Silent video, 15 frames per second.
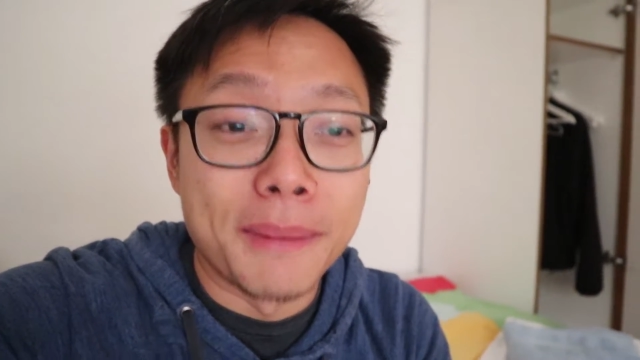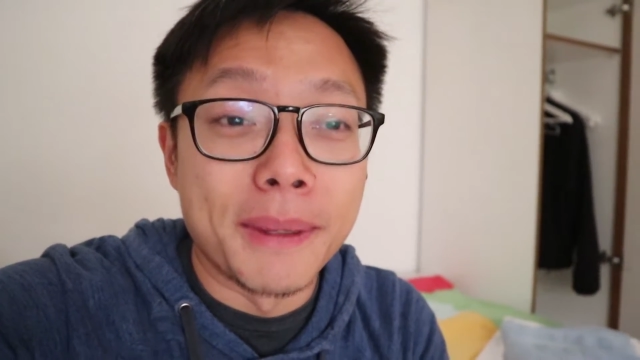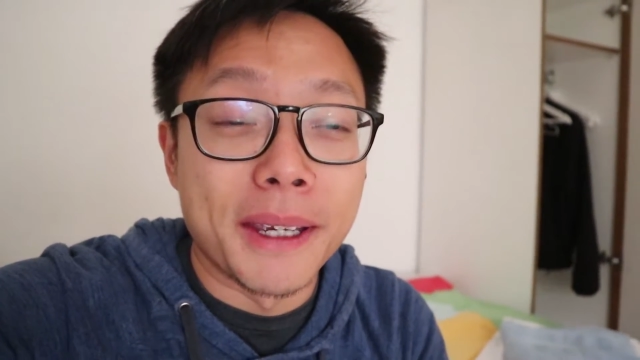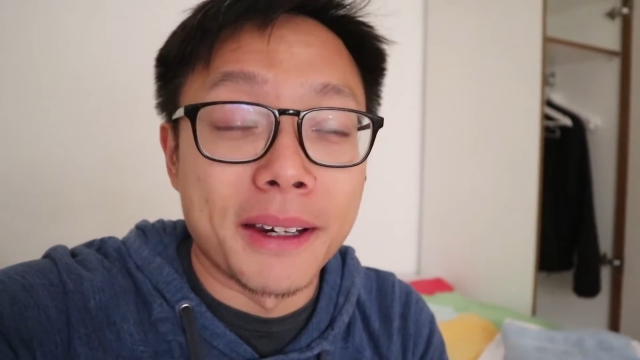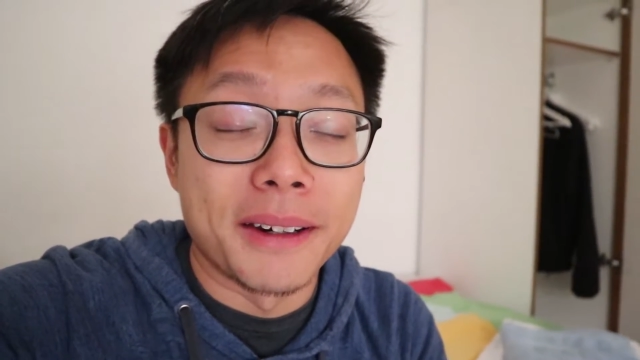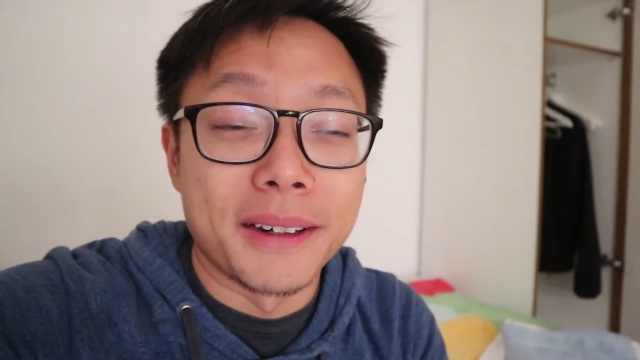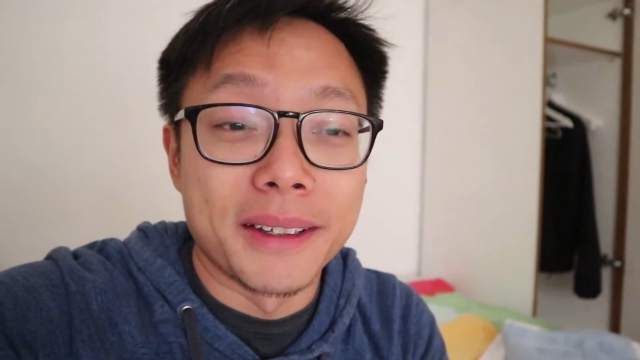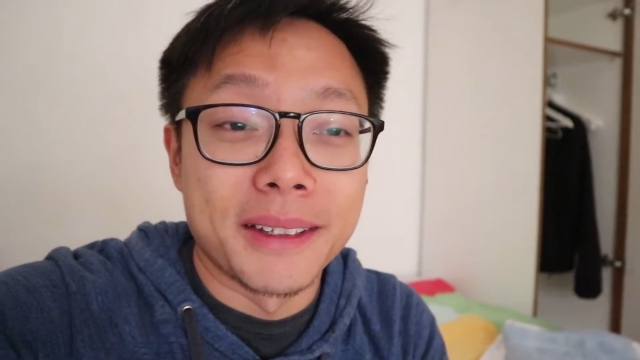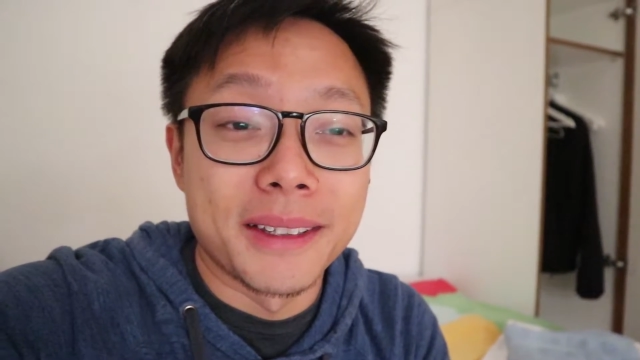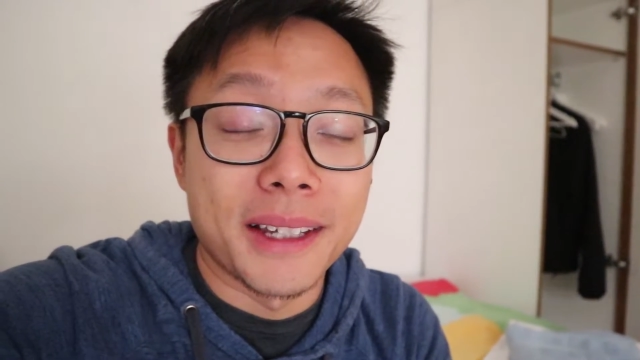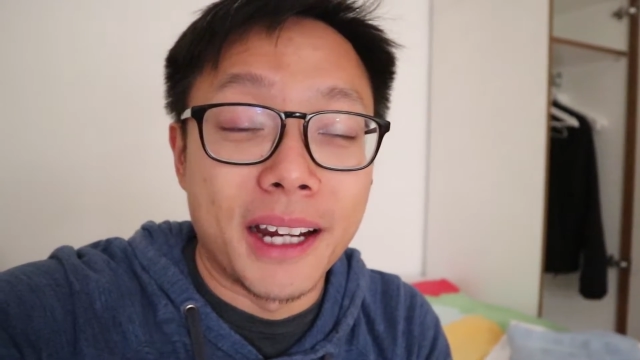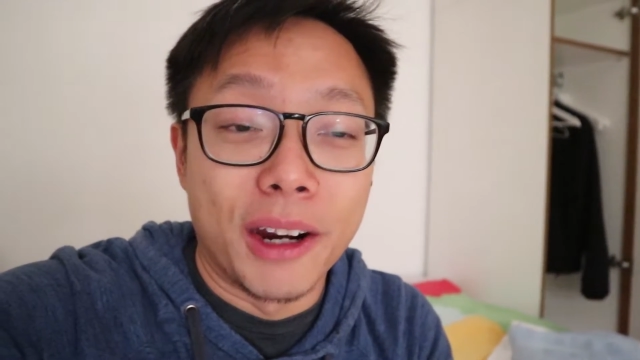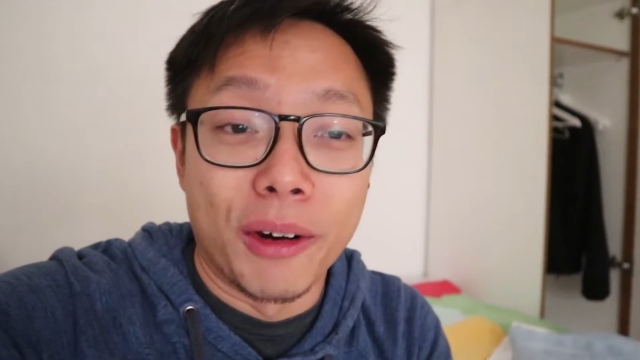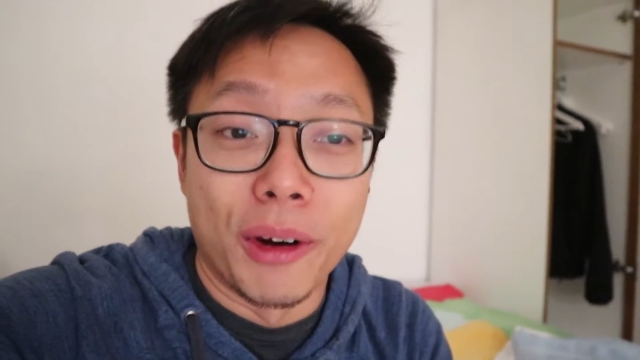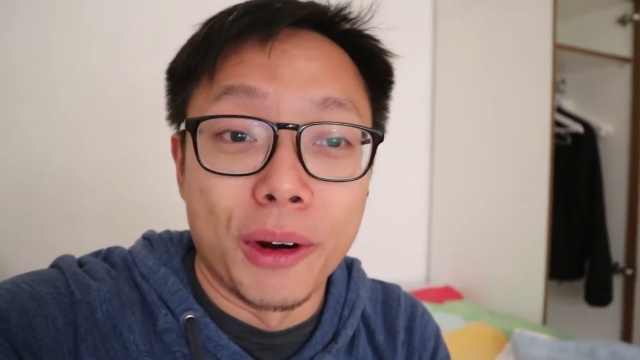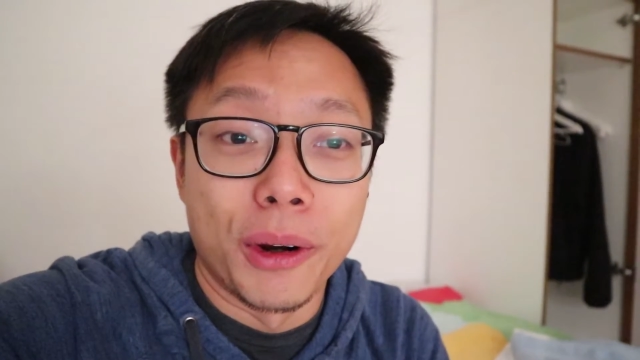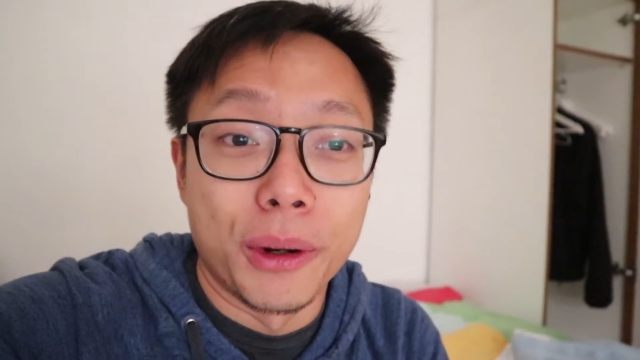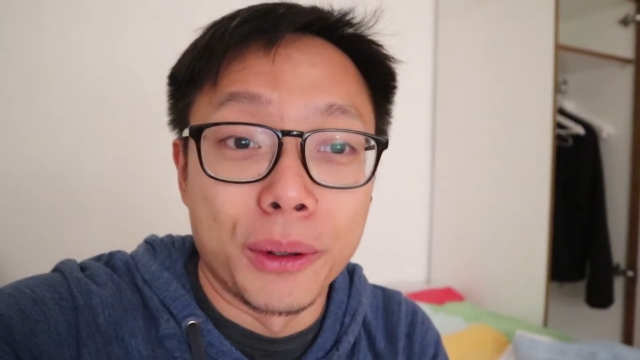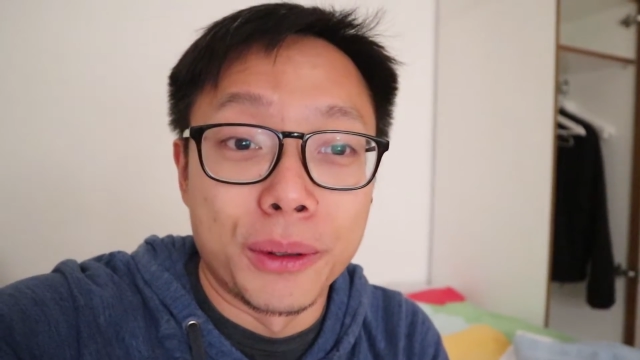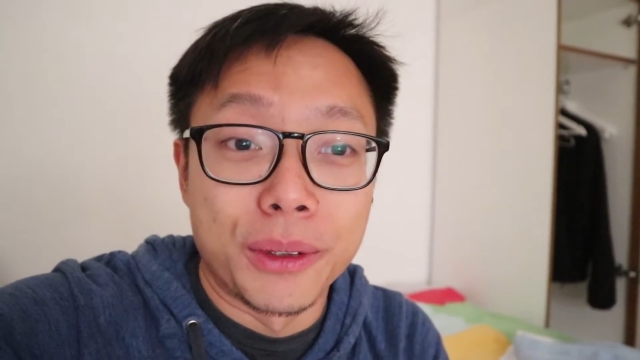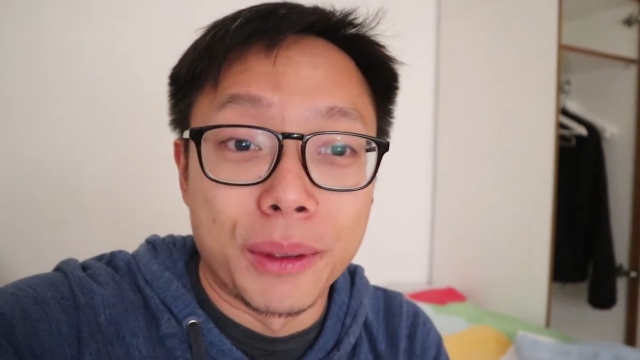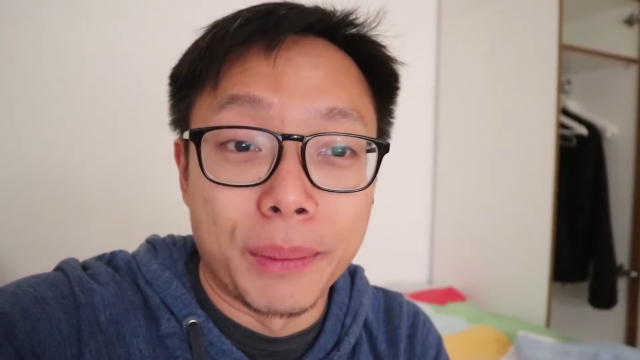because our
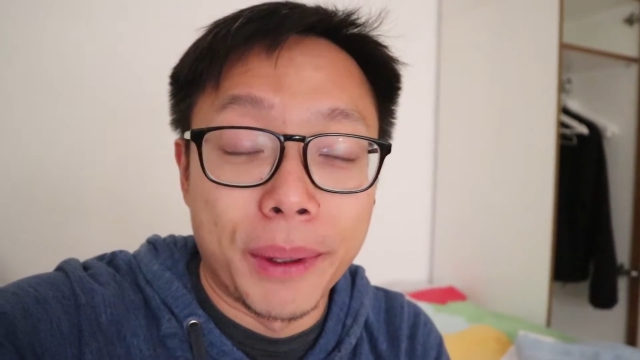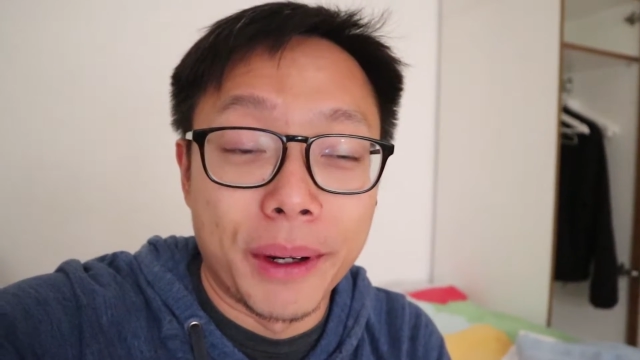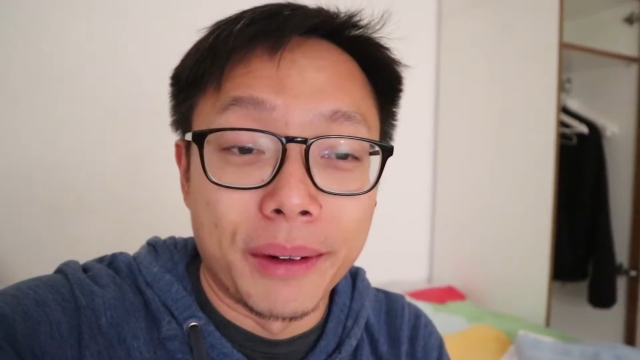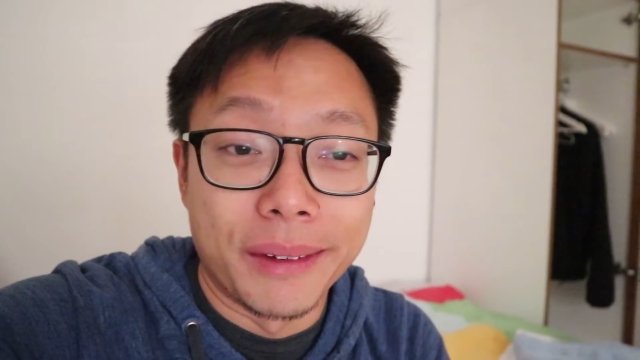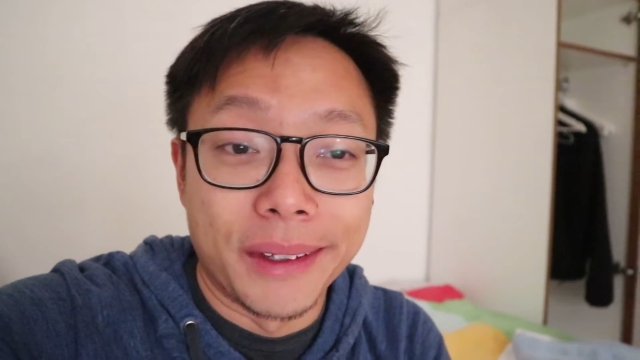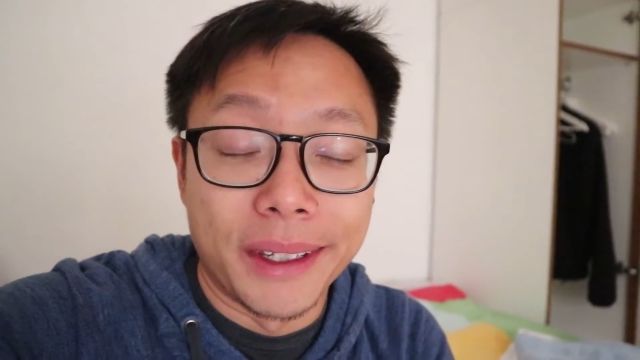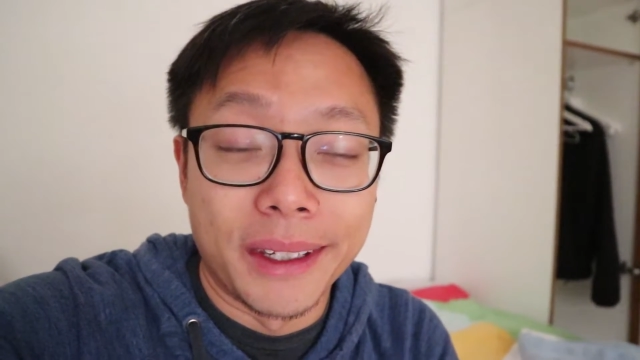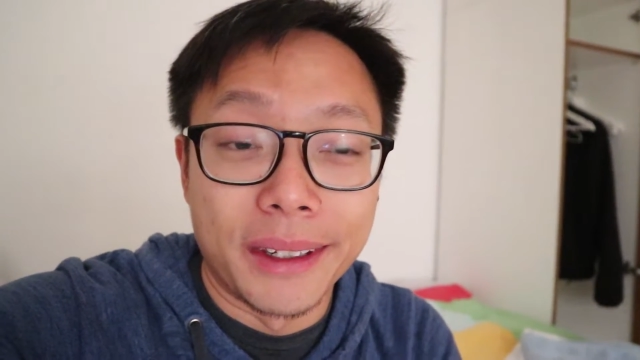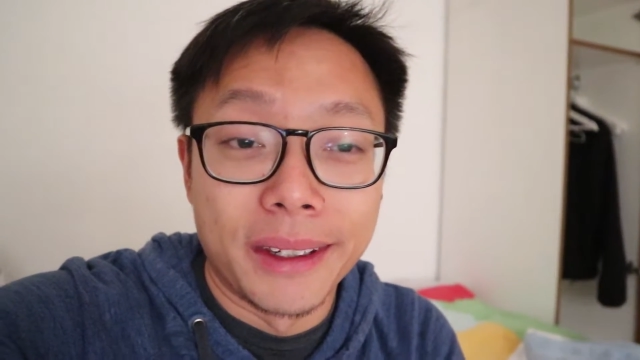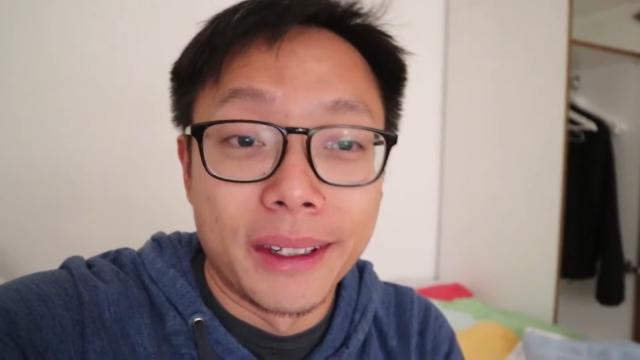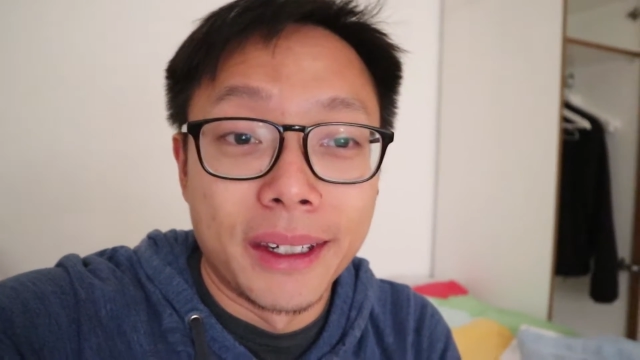host apparently